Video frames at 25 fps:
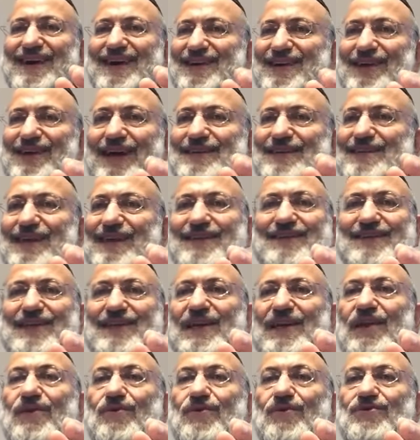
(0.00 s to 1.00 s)
That's an
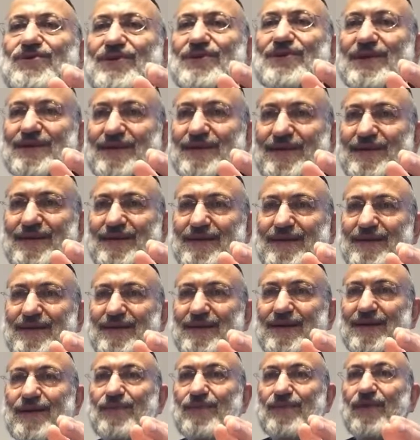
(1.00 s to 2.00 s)
illusion.
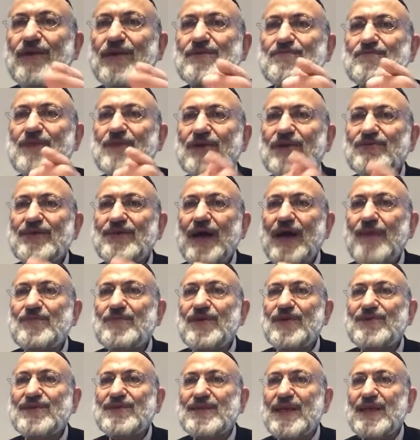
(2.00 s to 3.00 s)
What makes you happy
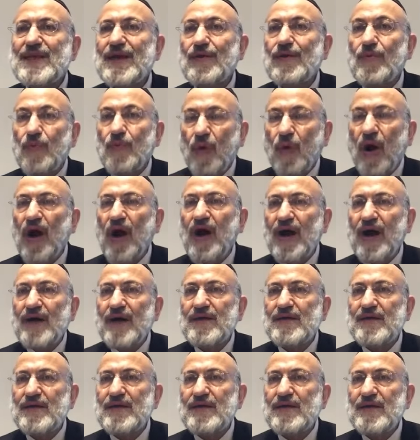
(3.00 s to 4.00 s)
is say, why?
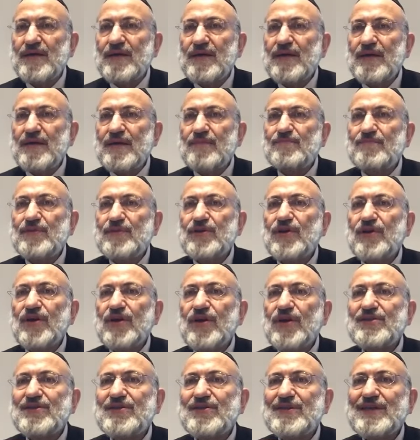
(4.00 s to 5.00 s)

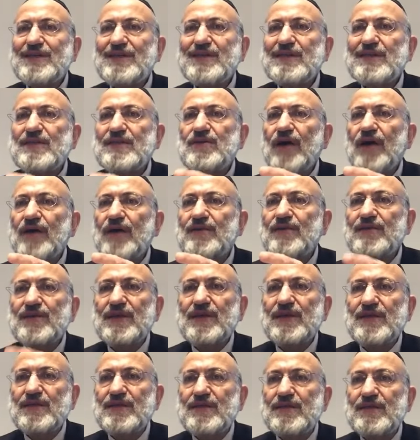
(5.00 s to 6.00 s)
Because this is not
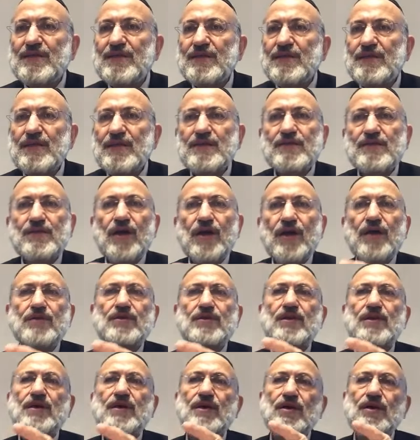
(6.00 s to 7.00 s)
this. It's not
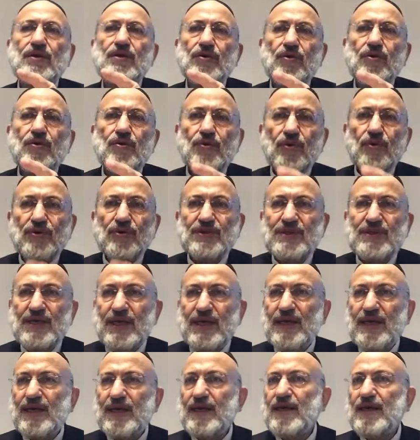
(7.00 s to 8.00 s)

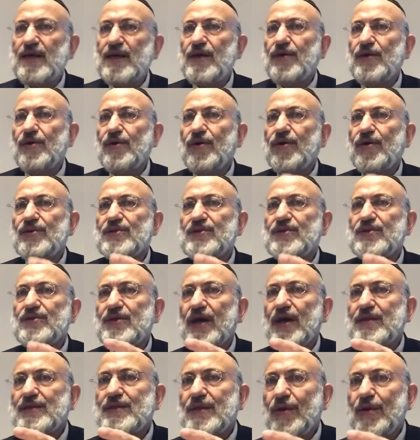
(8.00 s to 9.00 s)
Jose, or it's
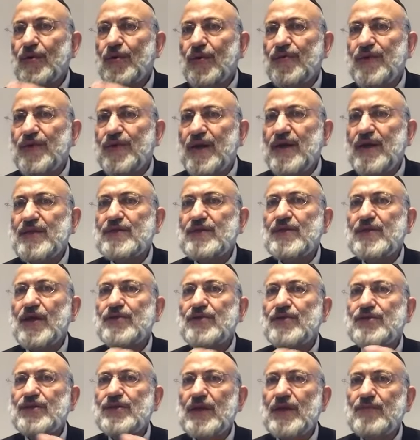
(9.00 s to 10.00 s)
not Reuven, it's
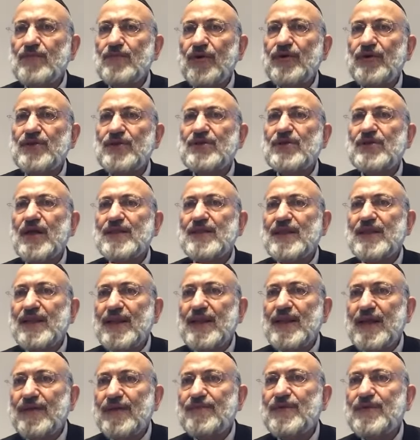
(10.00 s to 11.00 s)
not Shimon, it's not
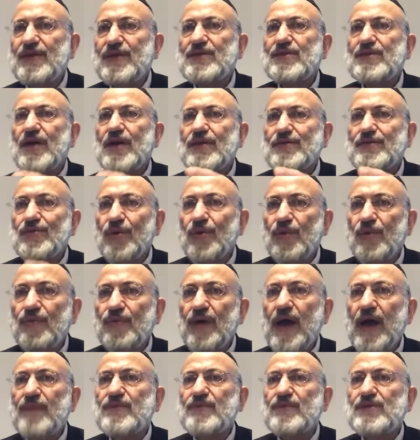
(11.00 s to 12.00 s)
Levi, it's not your
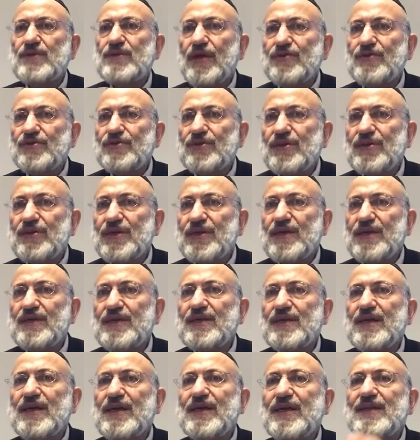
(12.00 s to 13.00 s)
wife, it's not children.
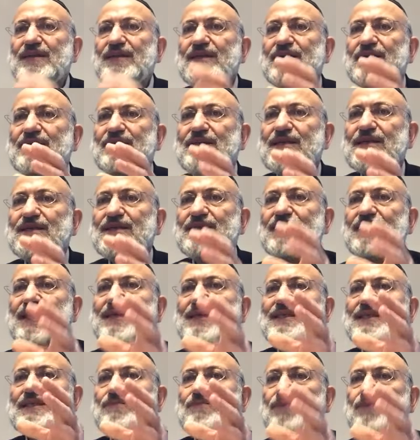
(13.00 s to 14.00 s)
This is the
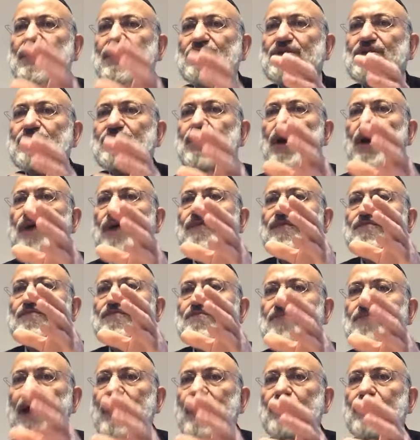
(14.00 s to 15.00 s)
expression of
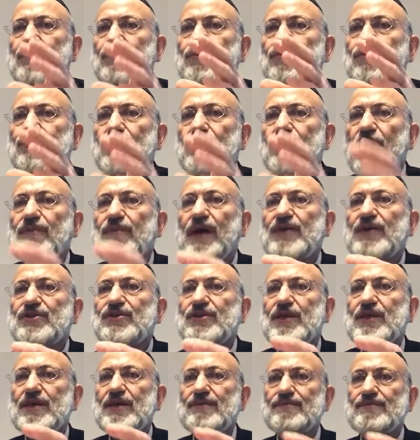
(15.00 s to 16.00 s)
Malchut of
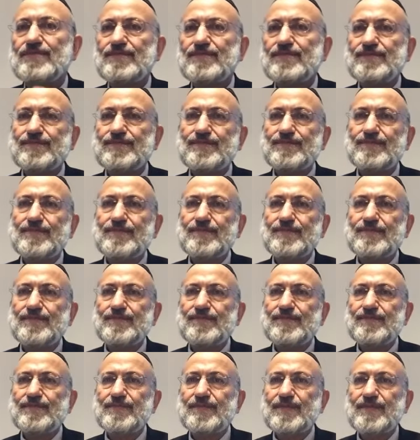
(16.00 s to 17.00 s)
Hashem.
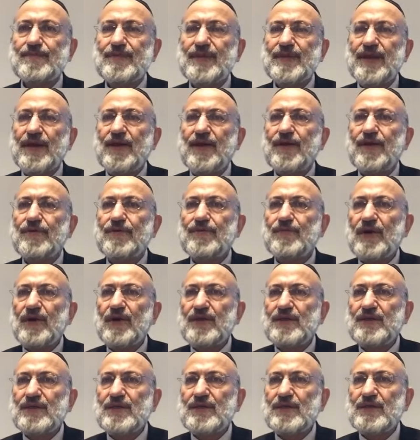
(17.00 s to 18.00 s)

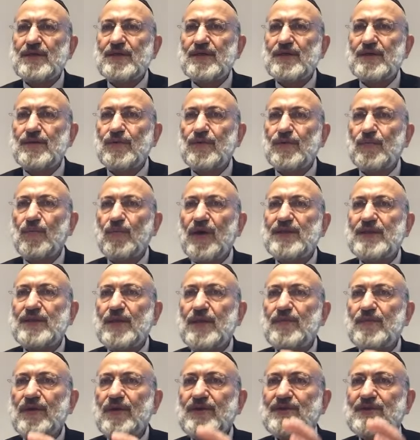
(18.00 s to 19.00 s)
Everybody,
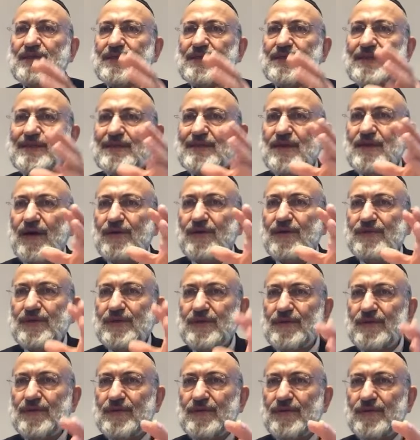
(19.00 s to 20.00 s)
whatever is
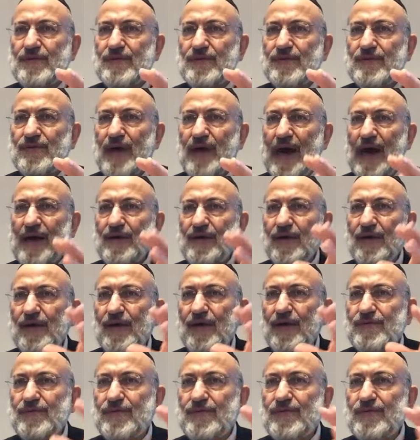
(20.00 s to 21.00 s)
surrounding you,
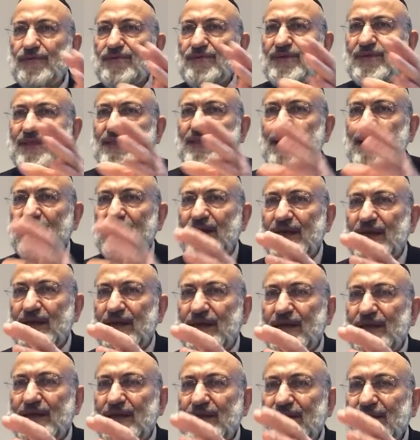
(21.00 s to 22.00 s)
around you, there,
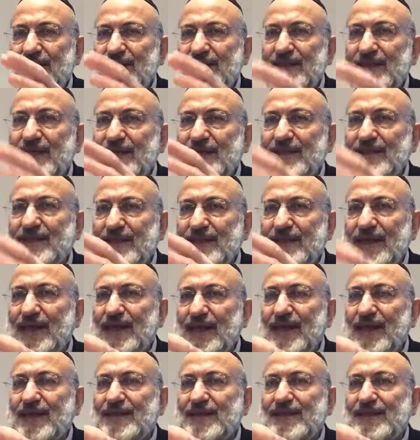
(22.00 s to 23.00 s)
this
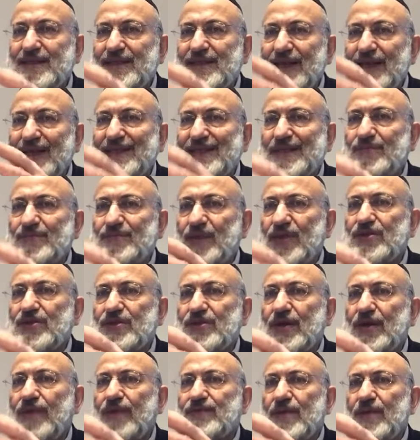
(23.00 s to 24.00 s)
is the
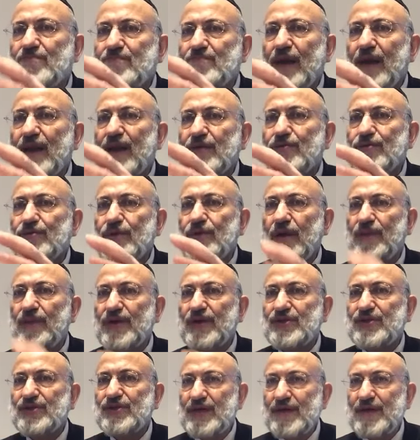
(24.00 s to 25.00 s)
expression of the Malchut of
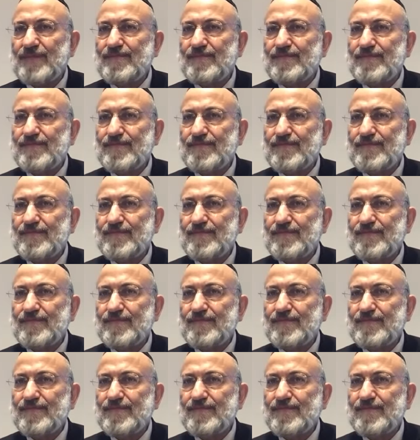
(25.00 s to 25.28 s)
Hashem.